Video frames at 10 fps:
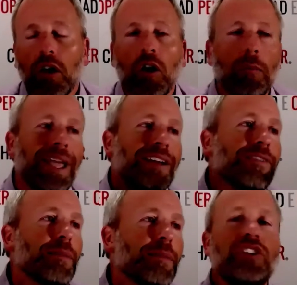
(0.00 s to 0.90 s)
oh man, if
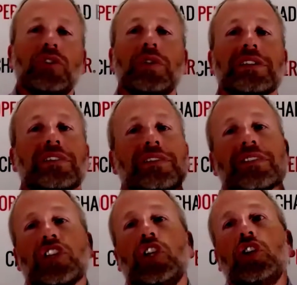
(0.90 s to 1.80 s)
I'm going to do this, it's
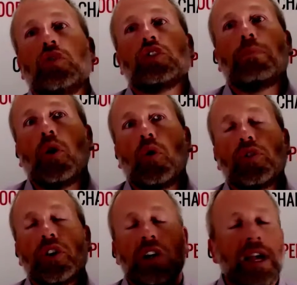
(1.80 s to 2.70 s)
this huge
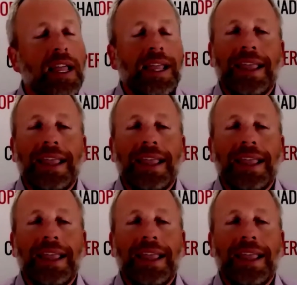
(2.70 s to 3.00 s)
boulder